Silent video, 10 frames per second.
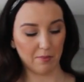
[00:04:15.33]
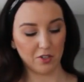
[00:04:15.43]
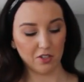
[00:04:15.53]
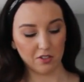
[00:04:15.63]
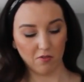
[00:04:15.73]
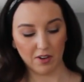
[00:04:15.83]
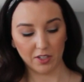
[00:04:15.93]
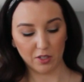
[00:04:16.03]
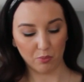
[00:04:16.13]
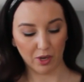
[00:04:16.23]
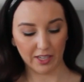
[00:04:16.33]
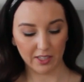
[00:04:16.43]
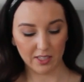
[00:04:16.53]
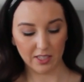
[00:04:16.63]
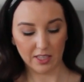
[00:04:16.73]
I'm just going to bring
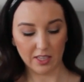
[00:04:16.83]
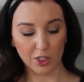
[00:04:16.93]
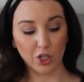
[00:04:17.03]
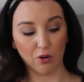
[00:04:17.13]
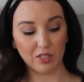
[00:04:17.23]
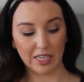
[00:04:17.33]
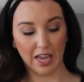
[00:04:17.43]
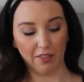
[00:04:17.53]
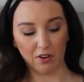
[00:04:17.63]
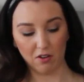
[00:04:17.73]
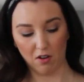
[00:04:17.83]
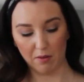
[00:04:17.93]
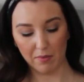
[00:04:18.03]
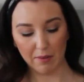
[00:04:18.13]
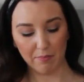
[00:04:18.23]
the dough together
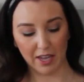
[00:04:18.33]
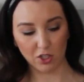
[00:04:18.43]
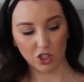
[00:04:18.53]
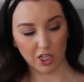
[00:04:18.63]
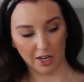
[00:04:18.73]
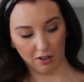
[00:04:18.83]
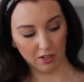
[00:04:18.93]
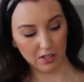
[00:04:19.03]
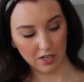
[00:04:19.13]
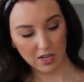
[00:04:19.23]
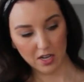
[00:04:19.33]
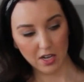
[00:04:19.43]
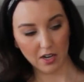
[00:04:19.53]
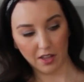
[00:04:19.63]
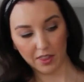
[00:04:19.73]
on my bench here.
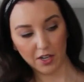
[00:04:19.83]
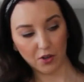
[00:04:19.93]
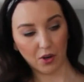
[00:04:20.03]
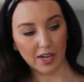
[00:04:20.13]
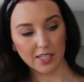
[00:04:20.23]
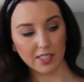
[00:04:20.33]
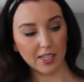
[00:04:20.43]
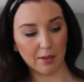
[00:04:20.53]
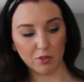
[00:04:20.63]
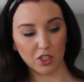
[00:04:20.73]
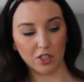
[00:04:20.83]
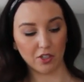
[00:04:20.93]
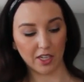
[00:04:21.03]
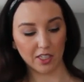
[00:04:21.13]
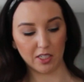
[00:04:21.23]
Nothing crazy, I'm just
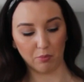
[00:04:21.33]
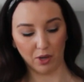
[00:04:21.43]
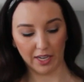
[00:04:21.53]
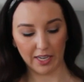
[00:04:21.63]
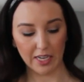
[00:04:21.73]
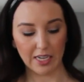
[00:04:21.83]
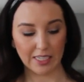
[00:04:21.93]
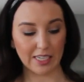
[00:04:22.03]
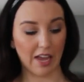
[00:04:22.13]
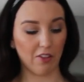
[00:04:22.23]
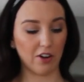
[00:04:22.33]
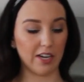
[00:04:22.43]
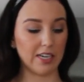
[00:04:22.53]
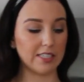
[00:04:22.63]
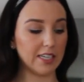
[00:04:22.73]
looking to bring it together
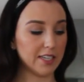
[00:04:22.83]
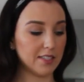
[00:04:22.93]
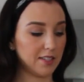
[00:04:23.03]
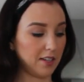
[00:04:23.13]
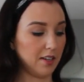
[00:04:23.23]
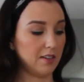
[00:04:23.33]
in a disc.